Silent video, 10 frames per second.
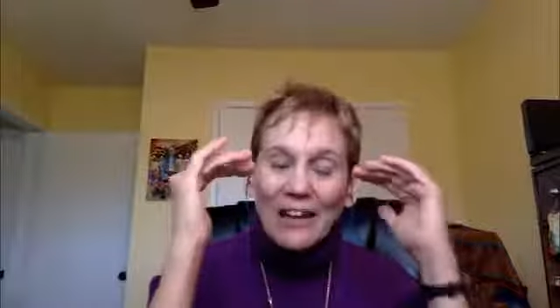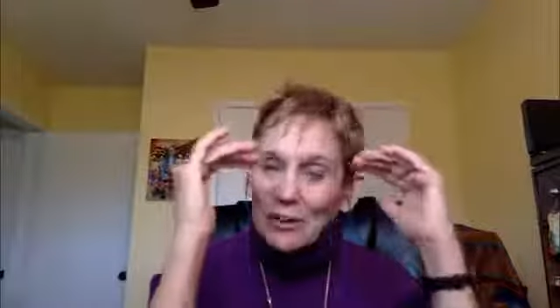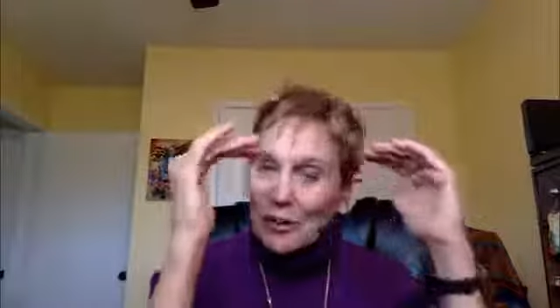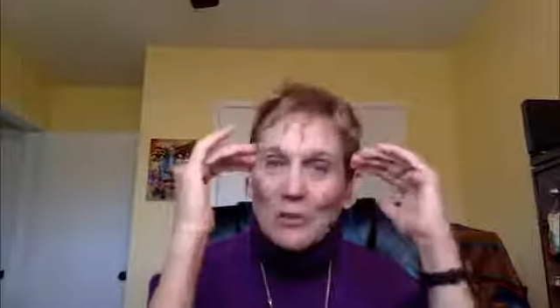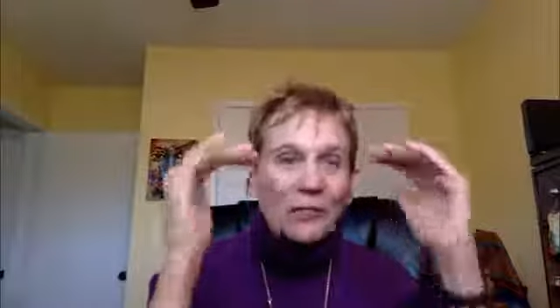
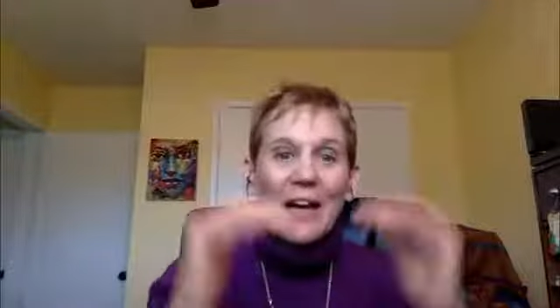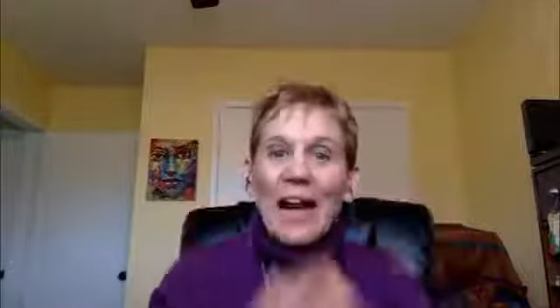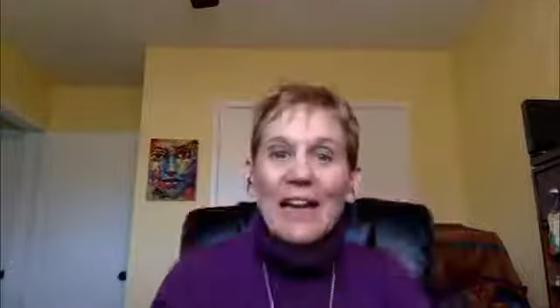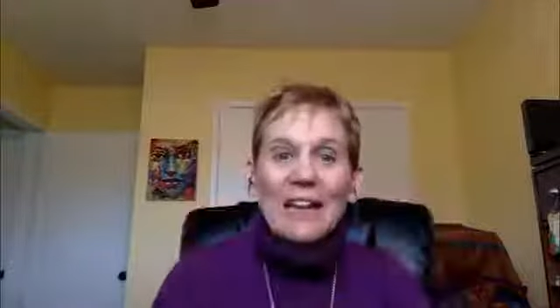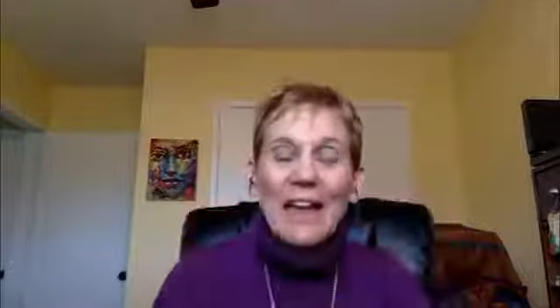you've
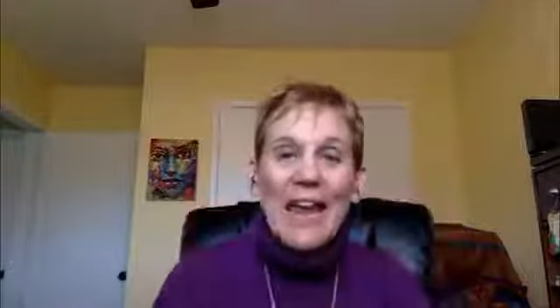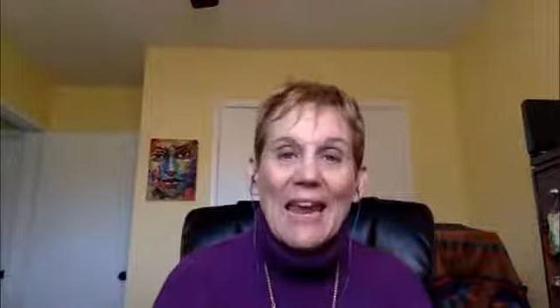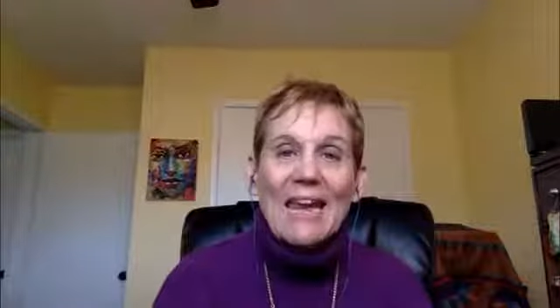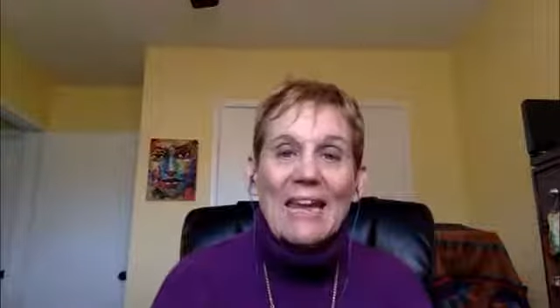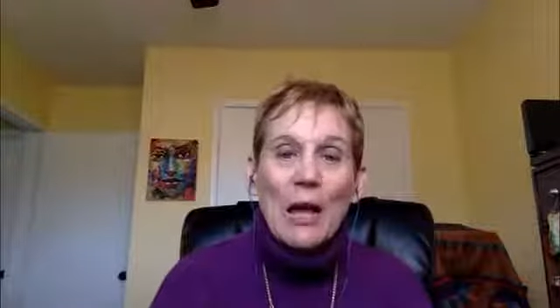got
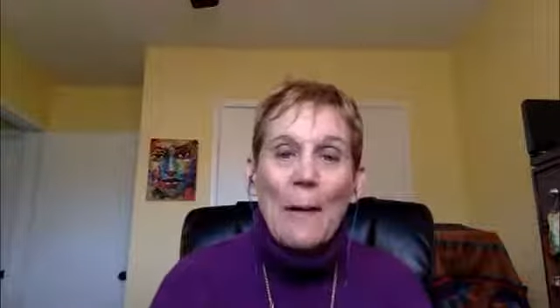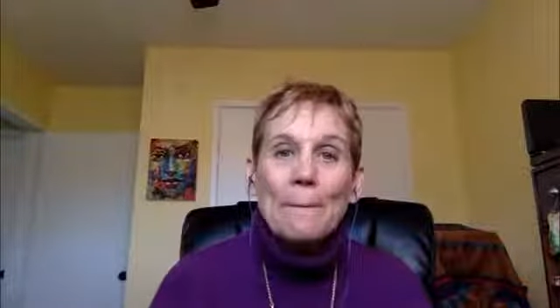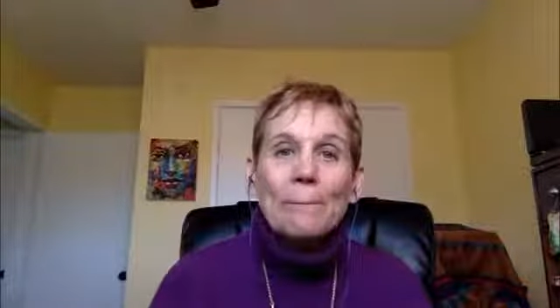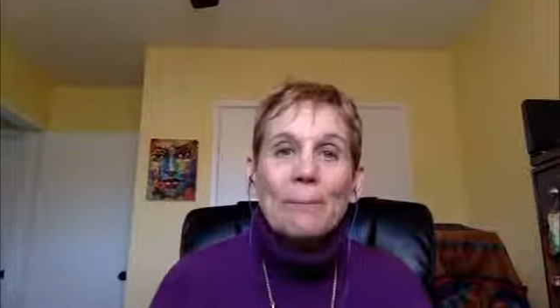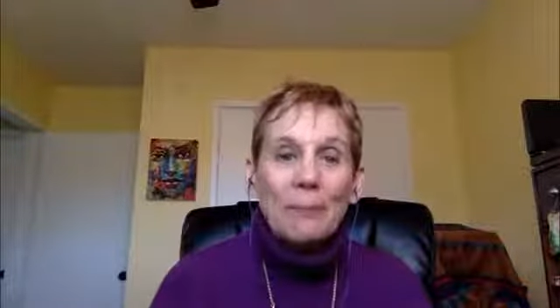a
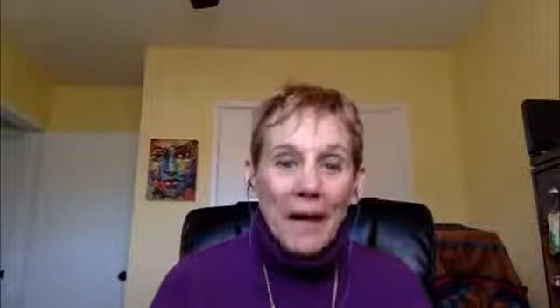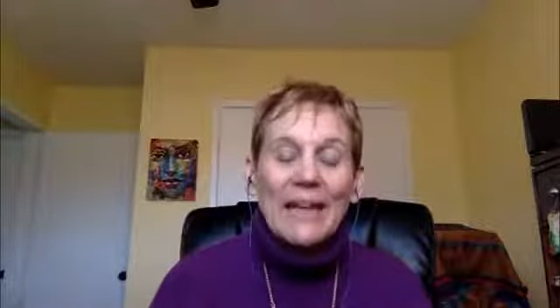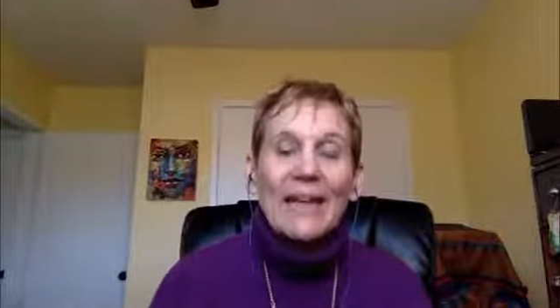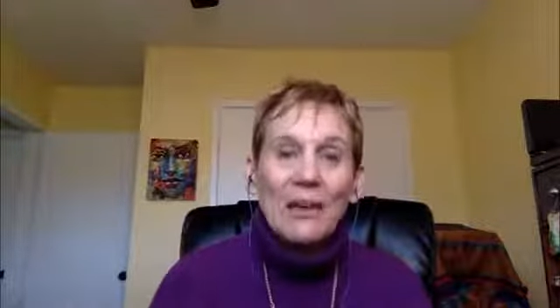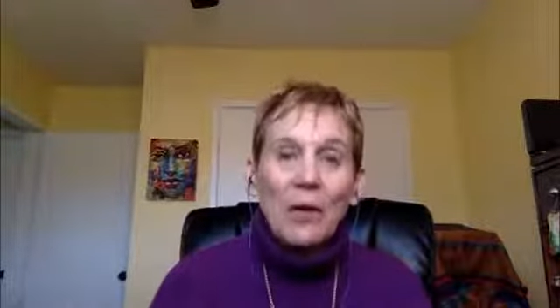
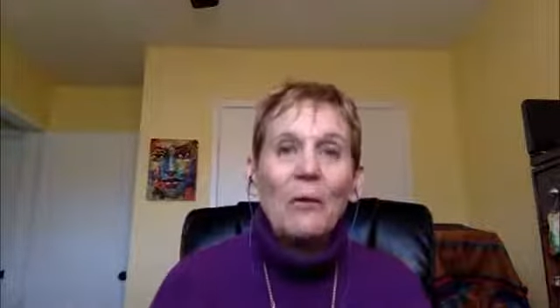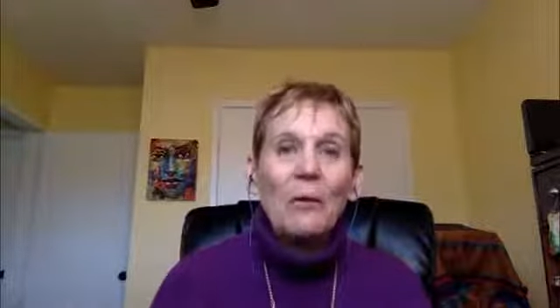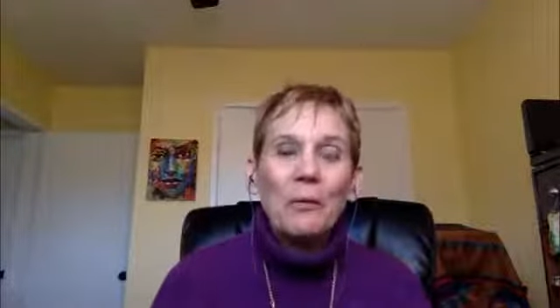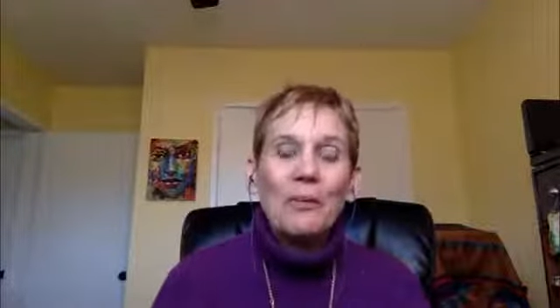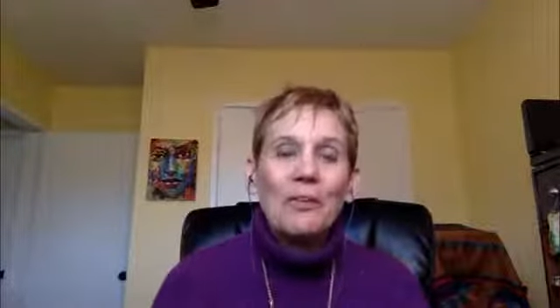mighty
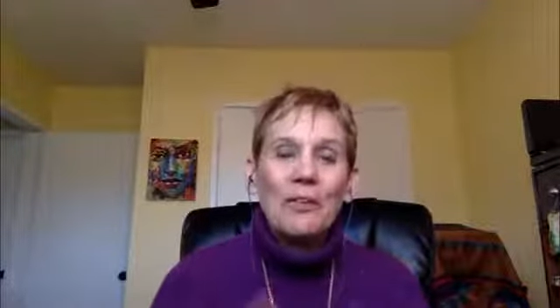goal